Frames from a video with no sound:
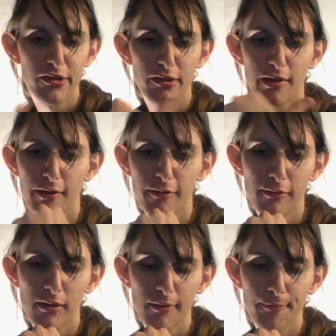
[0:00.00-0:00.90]
the
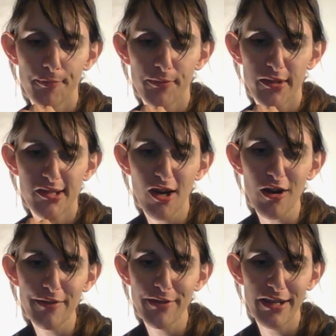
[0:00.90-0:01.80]

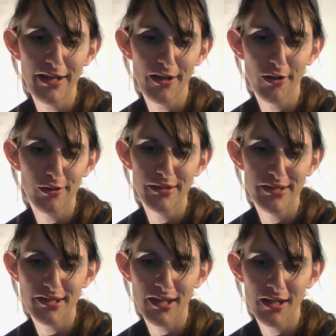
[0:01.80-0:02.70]
sorry video
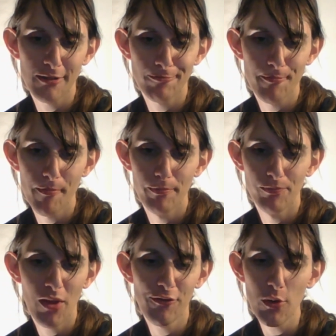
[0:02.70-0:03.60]
is,
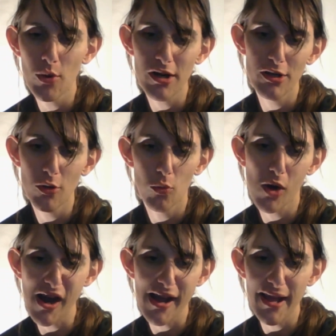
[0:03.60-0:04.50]
if you want to know
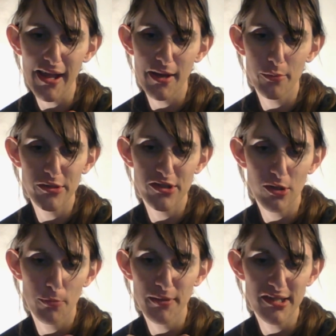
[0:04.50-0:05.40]
why I was
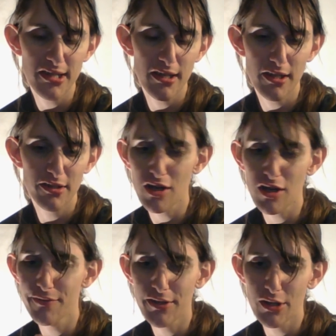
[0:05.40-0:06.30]
so busy, the
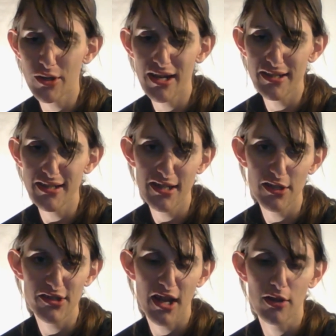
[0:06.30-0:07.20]
sorry video kind of
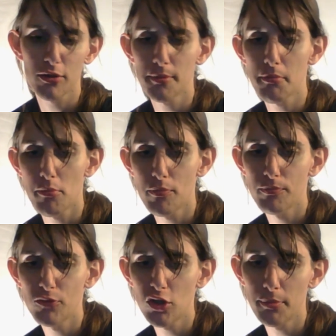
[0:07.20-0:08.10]
details that a little
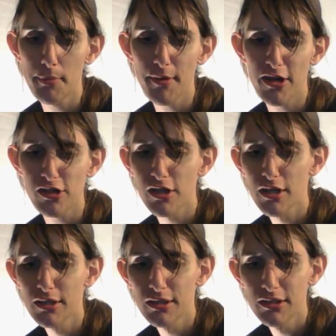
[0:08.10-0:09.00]
bit better.
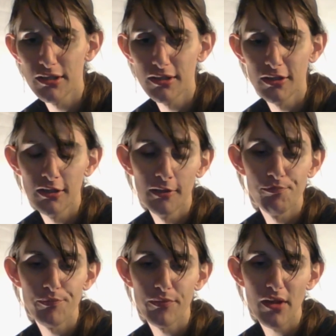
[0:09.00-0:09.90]

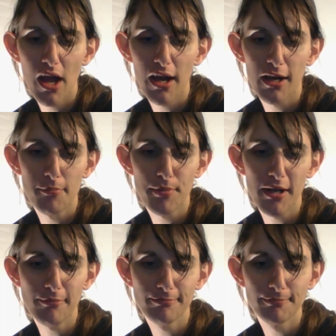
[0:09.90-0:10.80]

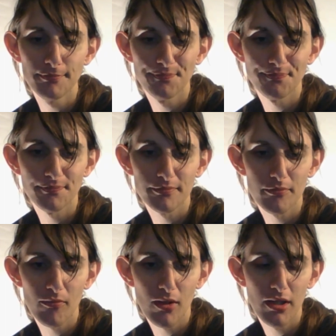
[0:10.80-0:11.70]
But
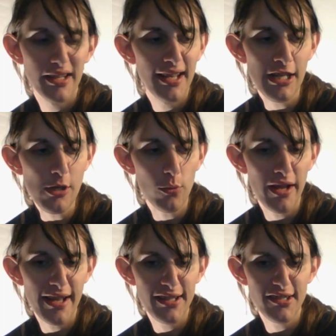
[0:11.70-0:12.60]

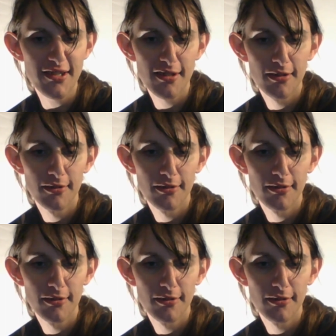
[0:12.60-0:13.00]
anyways,